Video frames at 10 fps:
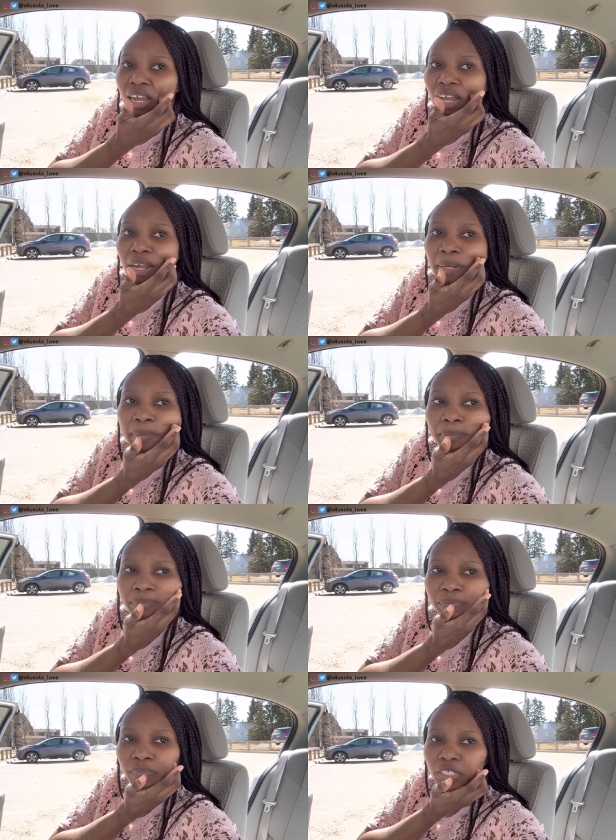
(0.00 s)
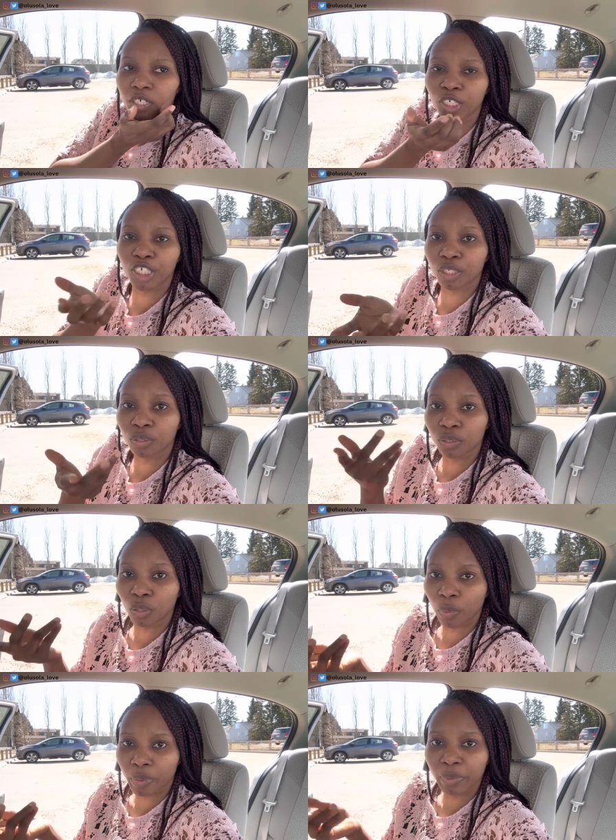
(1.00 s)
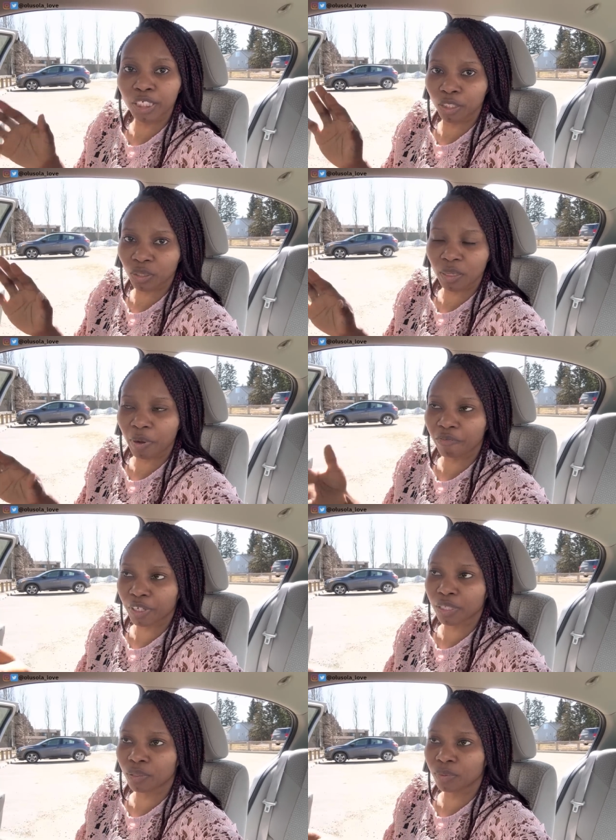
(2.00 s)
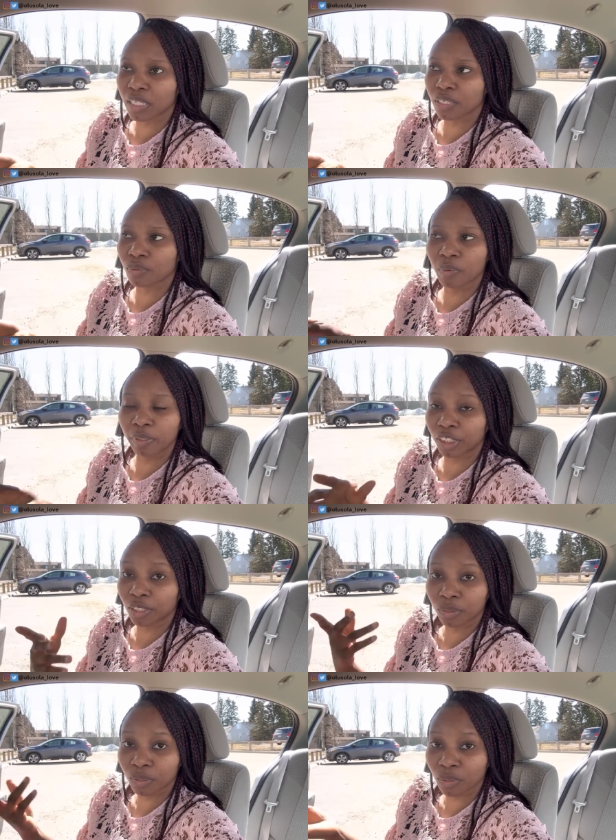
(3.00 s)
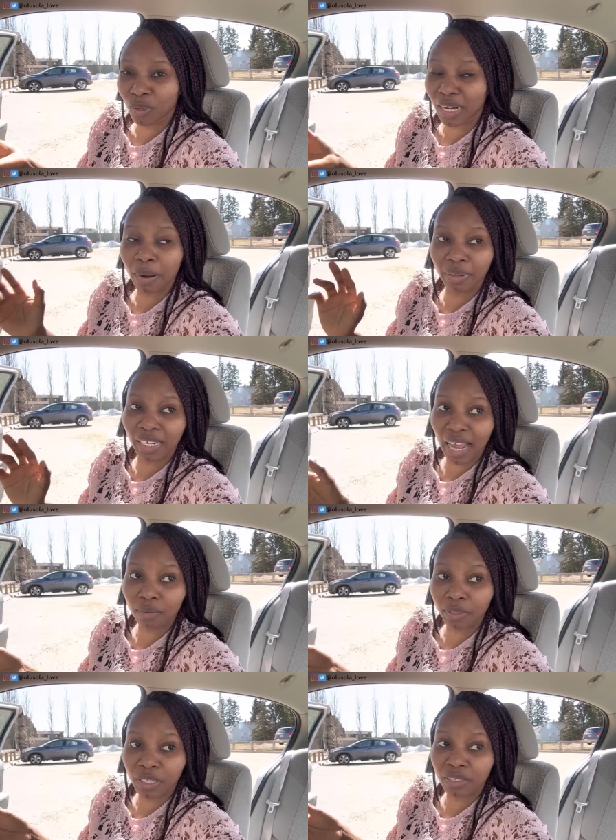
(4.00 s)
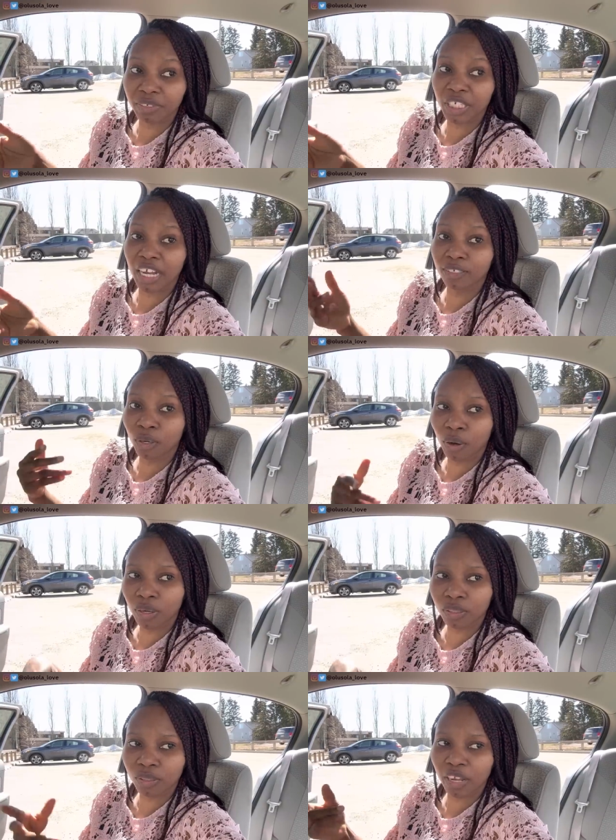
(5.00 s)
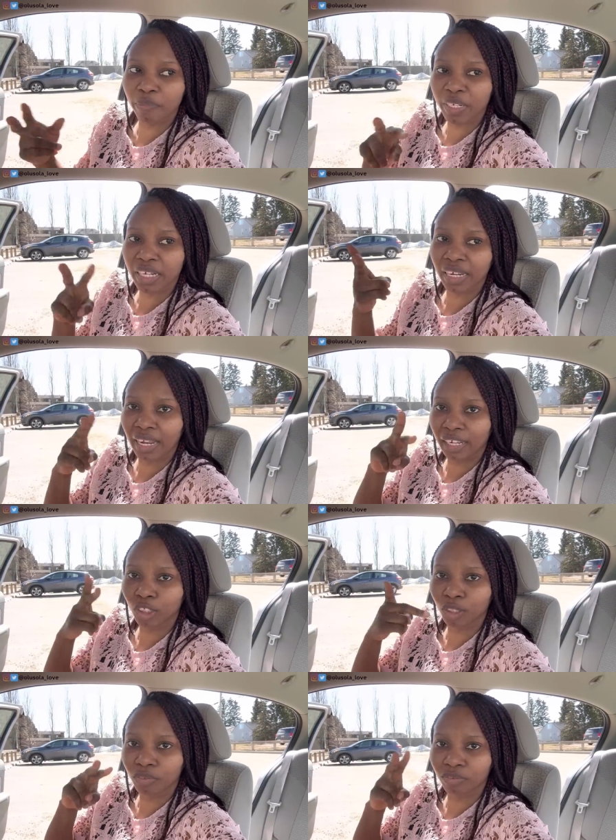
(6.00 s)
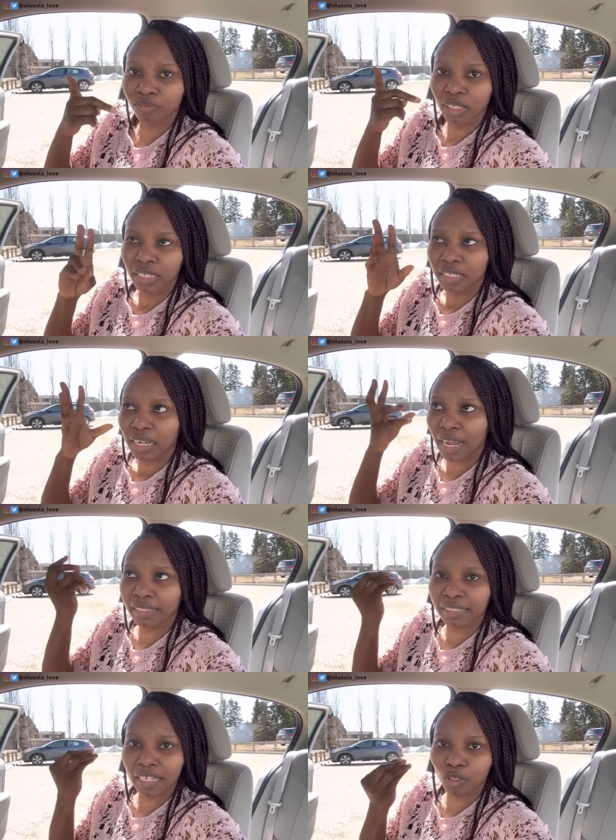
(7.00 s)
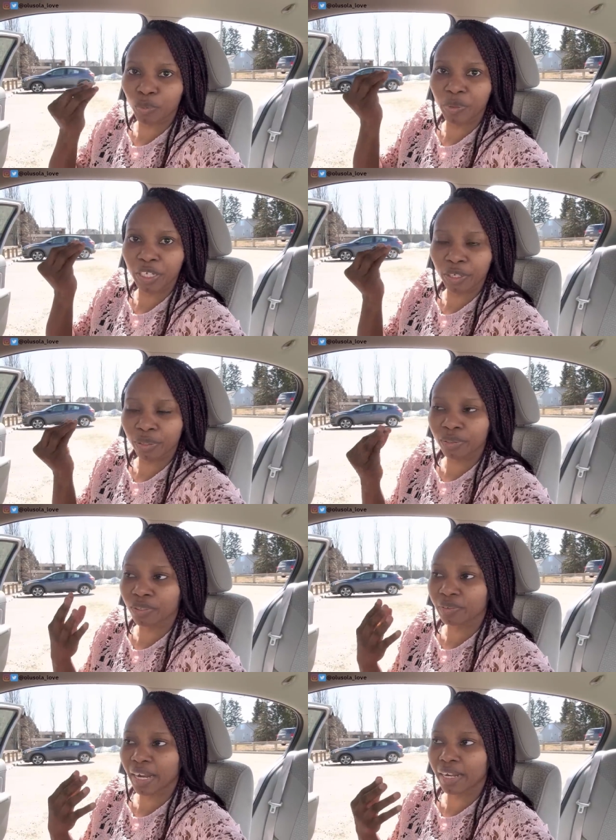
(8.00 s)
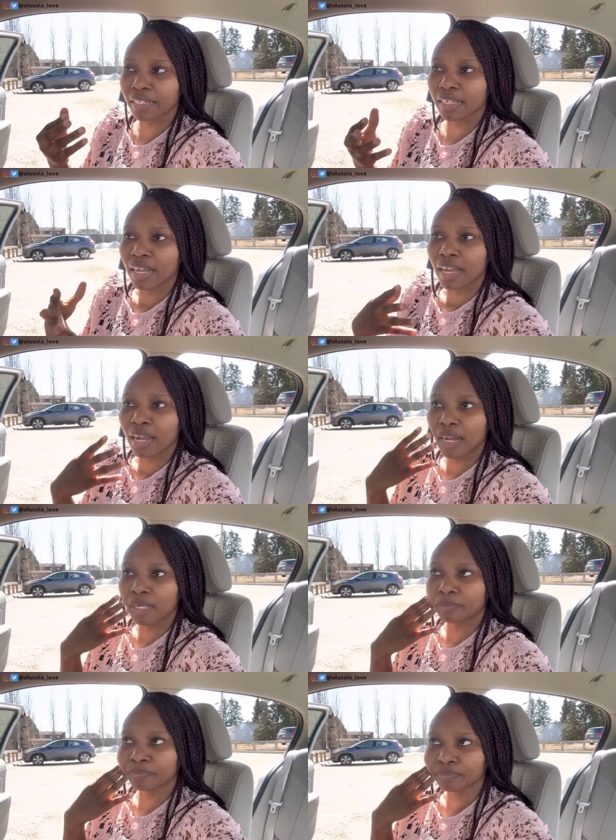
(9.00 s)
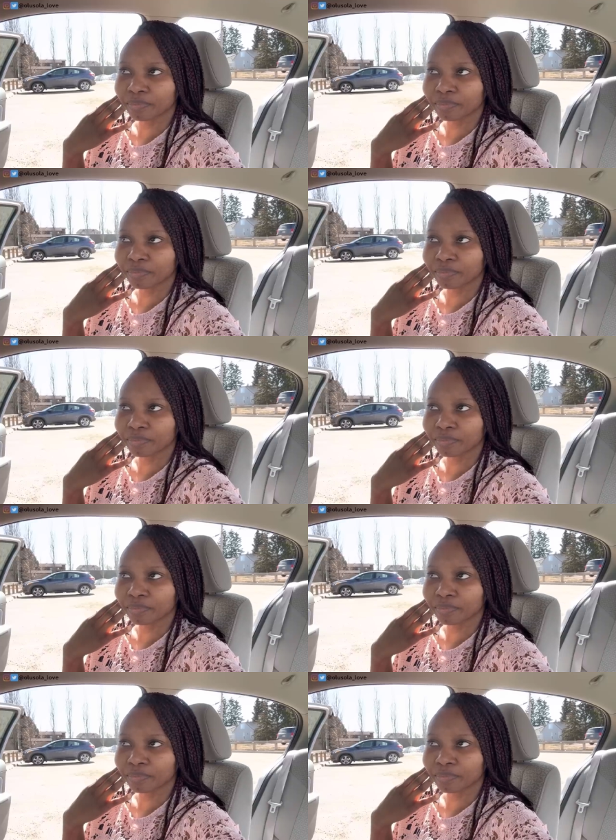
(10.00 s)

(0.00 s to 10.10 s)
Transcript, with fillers: um because she couldn't go with me. She knows about vehicles as well, but she couldn't go, and I'm glad, because if she had gone, it would have been a clash of ideas, opinions, right? Um